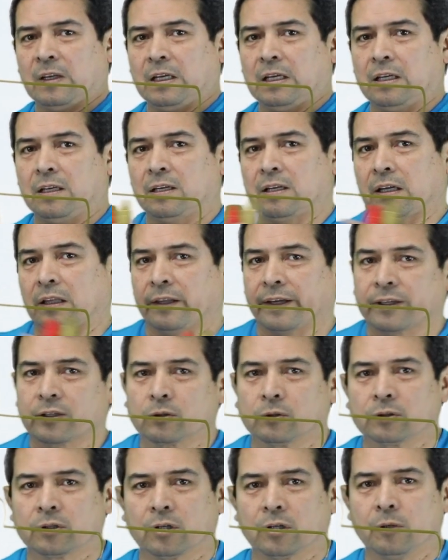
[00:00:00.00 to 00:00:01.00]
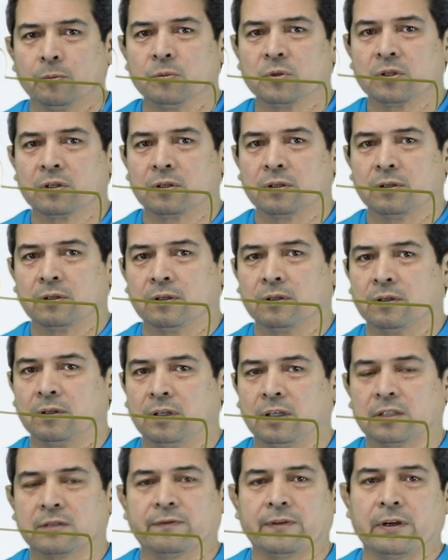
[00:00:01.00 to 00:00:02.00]
in electrical terms,
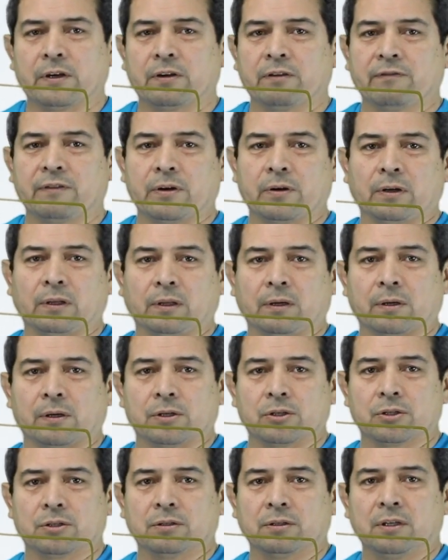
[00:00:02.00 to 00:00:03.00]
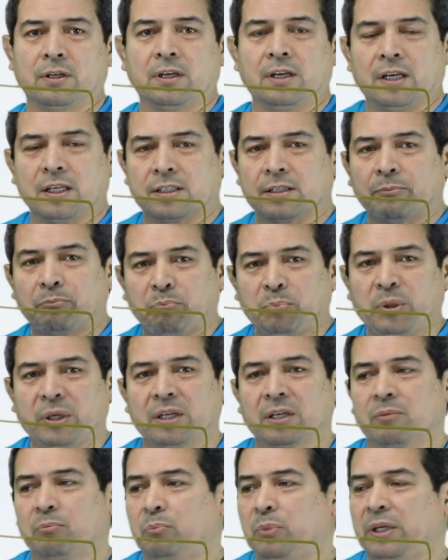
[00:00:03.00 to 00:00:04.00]
it's very, very large. It's a
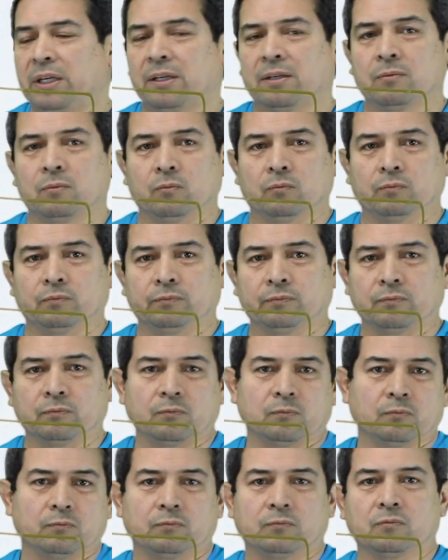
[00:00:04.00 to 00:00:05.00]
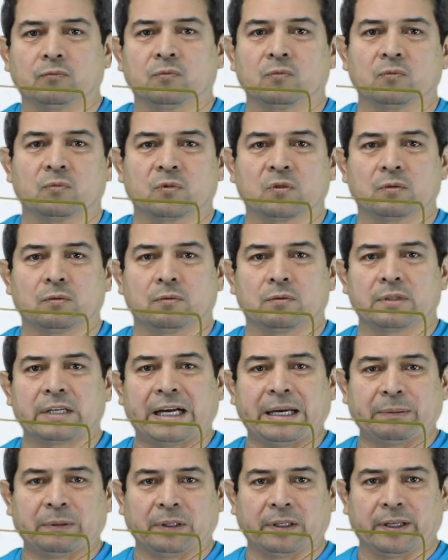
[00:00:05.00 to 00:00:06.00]
big, big
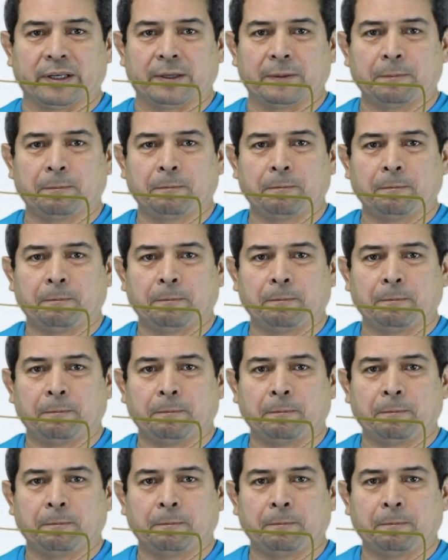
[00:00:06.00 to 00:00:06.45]
time delay.